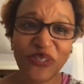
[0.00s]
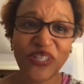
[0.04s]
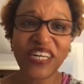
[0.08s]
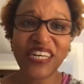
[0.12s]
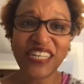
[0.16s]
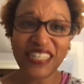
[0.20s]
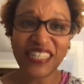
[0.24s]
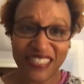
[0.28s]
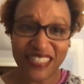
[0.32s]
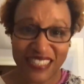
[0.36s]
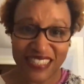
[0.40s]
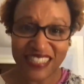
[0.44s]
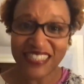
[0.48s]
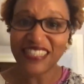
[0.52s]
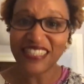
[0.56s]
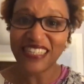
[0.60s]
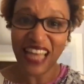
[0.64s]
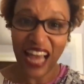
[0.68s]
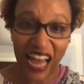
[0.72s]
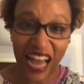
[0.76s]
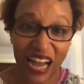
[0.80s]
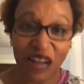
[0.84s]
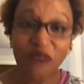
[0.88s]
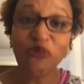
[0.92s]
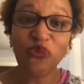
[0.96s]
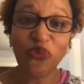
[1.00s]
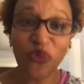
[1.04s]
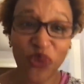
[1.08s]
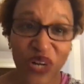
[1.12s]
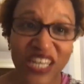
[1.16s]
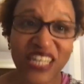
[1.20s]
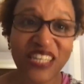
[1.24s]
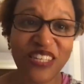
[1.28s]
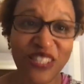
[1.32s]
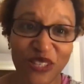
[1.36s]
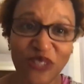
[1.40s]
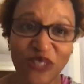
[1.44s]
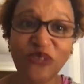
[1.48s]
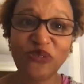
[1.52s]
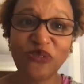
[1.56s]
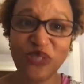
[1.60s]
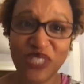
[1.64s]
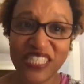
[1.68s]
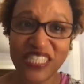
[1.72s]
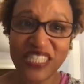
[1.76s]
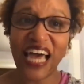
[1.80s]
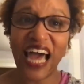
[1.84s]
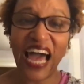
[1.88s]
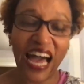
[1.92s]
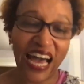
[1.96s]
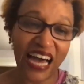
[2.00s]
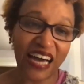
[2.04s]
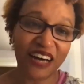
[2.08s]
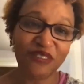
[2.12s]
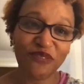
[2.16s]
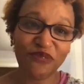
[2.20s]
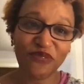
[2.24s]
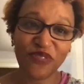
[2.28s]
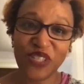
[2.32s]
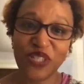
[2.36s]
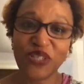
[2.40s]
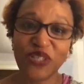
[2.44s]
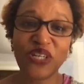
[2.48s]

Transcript: And I want you to have,